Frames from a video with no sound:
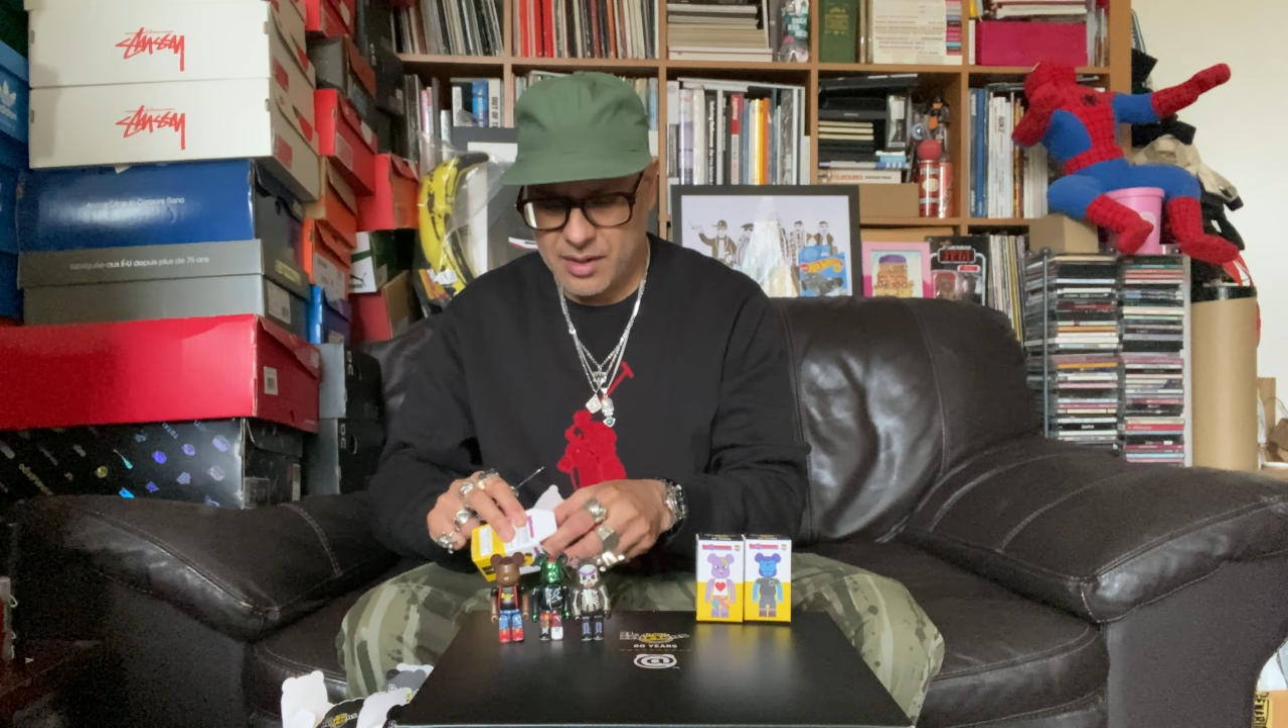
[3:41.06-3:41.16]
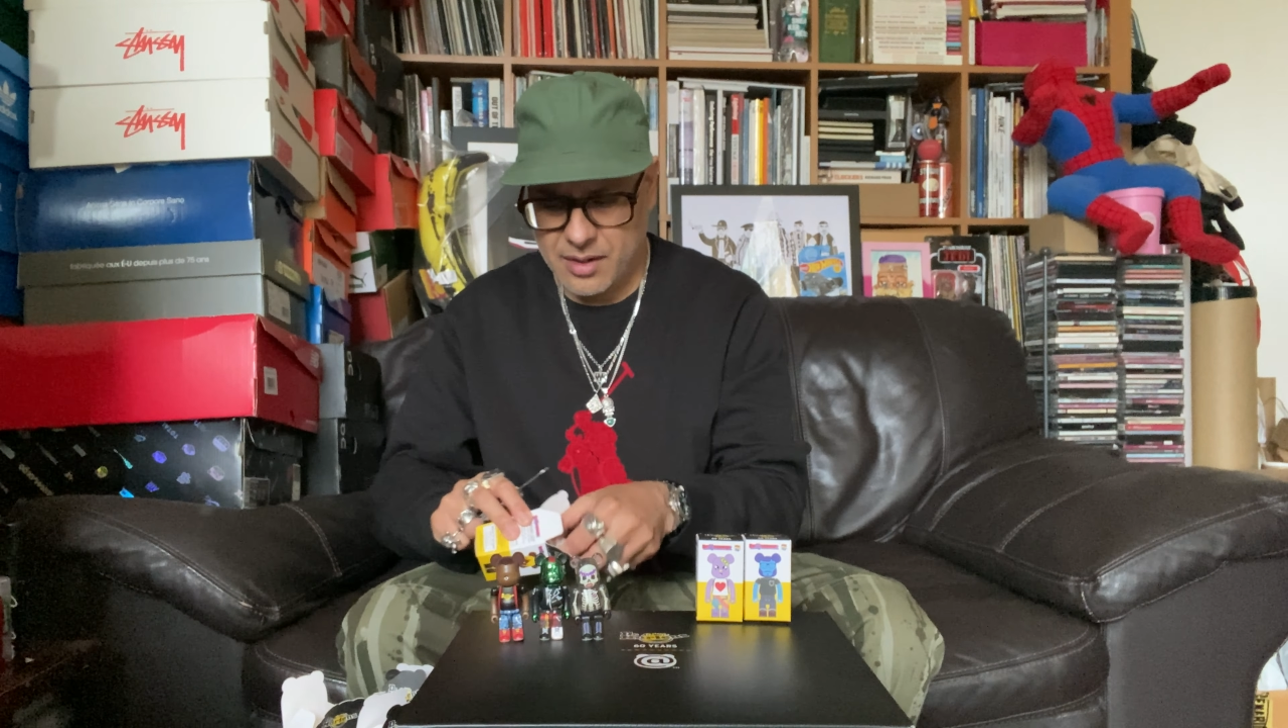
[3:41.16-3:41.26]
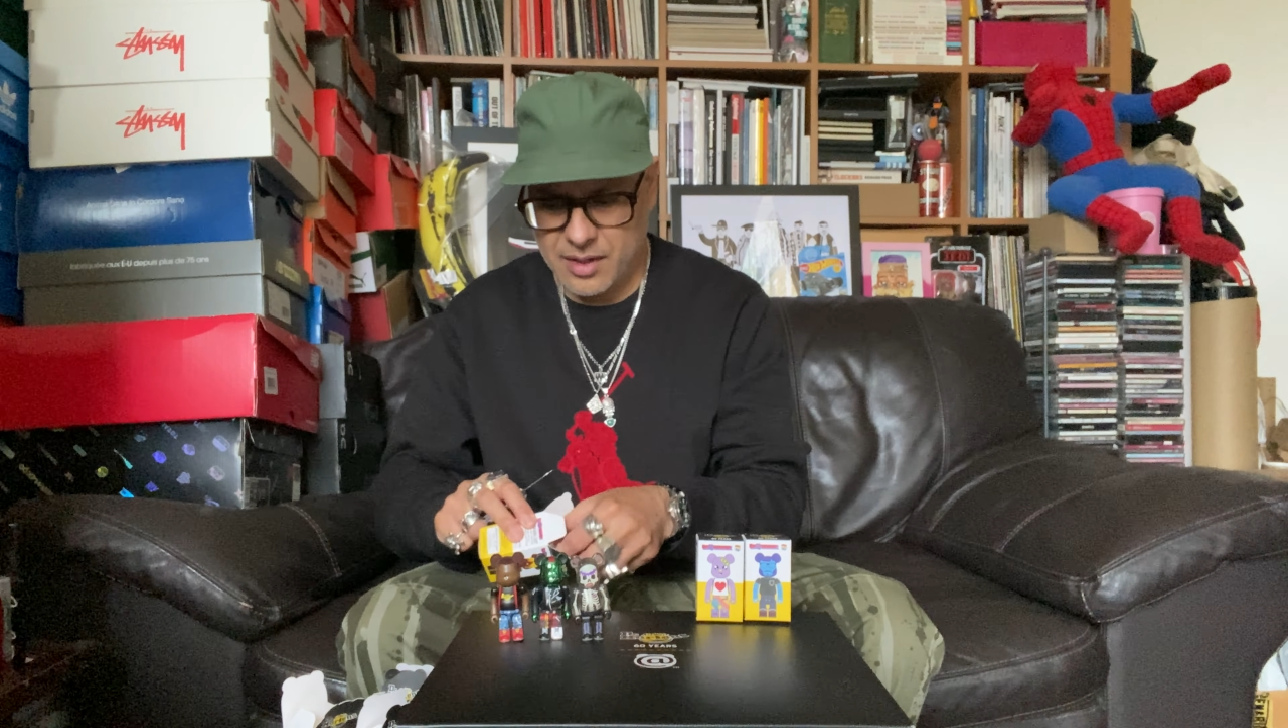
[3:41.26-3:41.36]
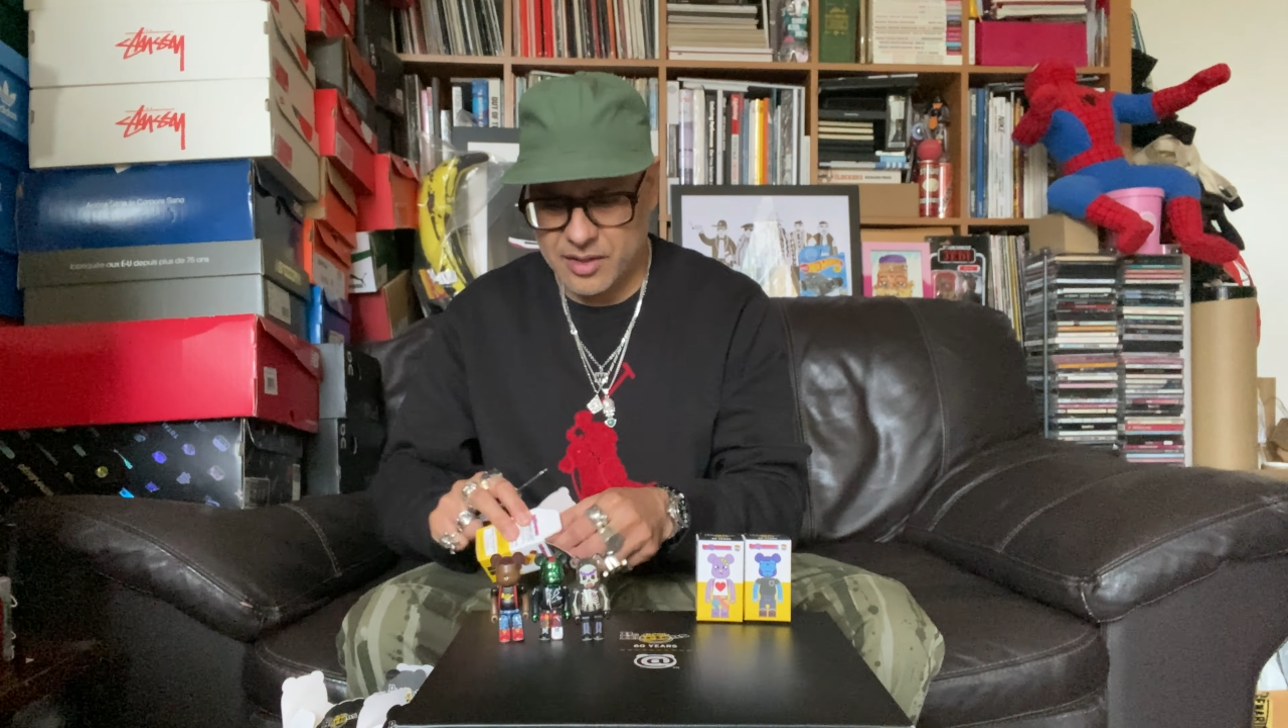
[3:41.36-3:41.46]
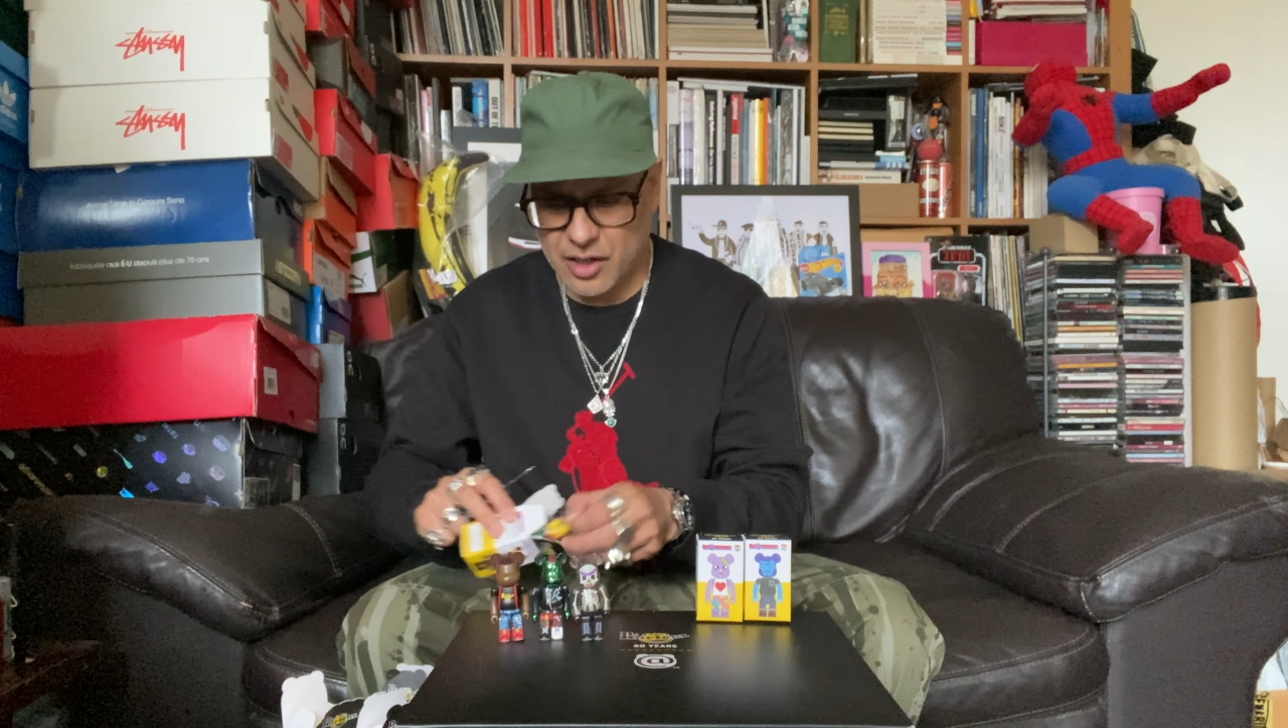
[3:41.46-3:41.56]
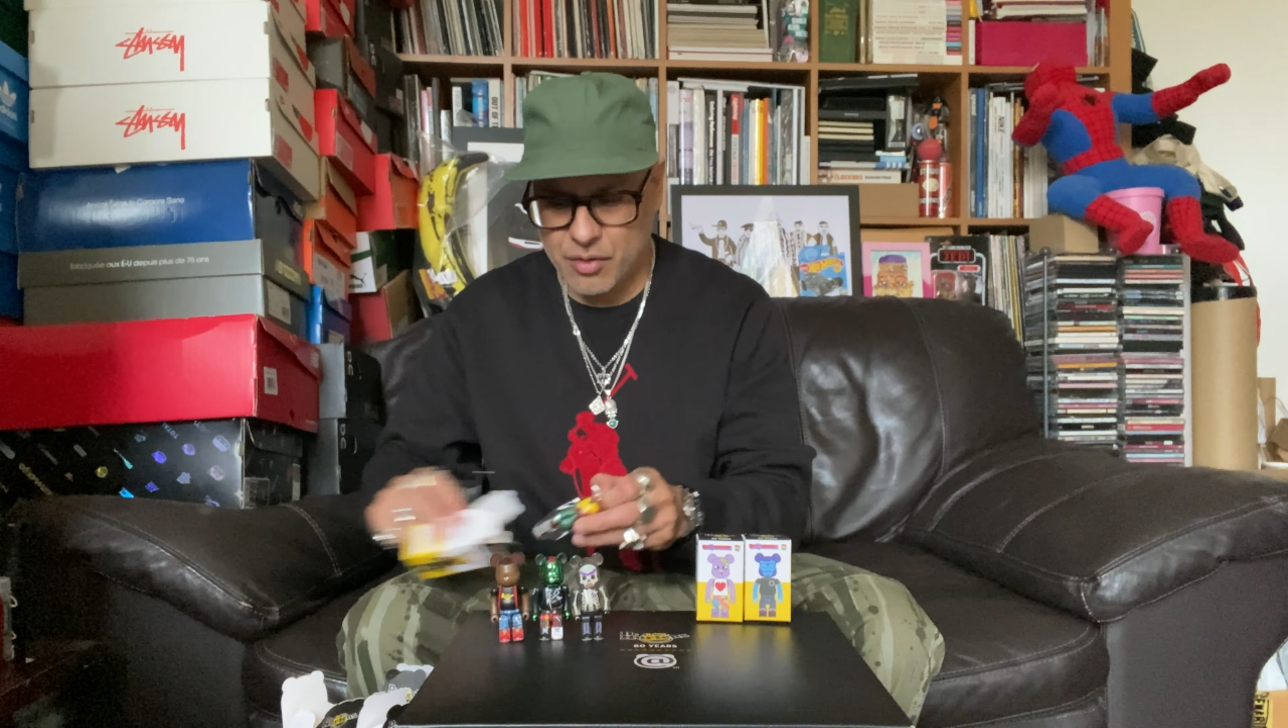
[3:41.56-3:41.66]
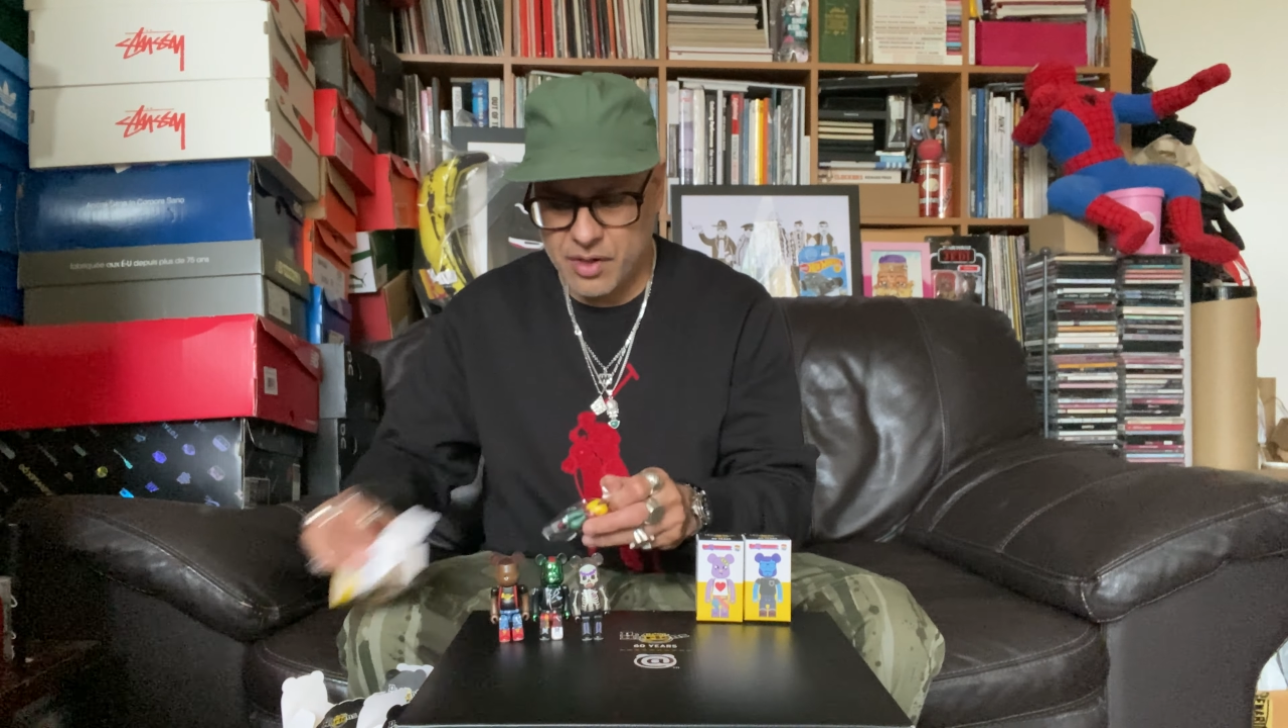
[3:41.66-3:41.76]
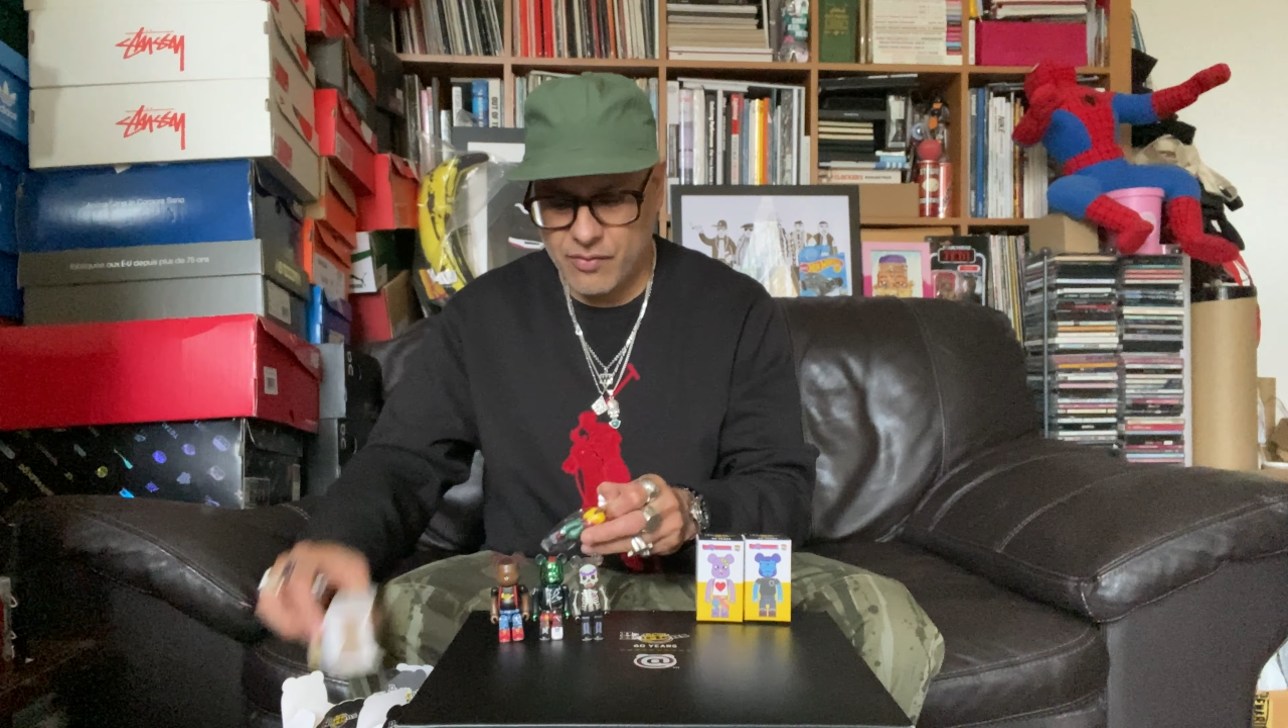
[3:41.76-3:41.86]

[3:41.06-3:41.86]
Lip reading: And it's only